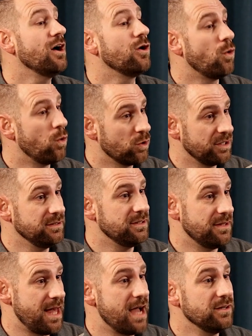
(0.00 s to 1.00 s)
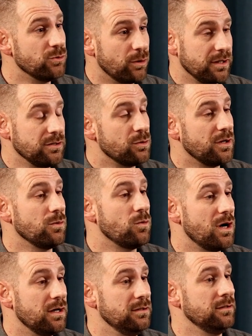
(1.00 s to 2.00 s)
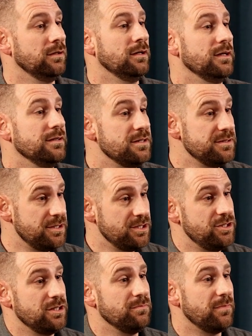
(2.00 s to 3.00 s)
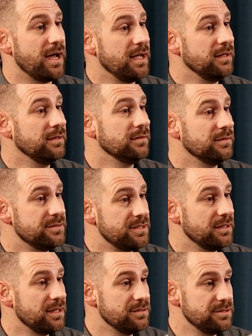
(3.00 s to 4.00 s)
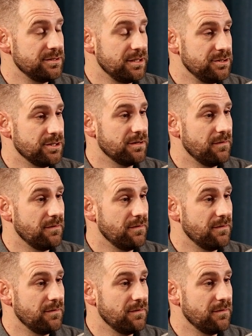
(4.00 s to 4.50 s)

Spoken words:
according to that 2021 decision by the state legislature.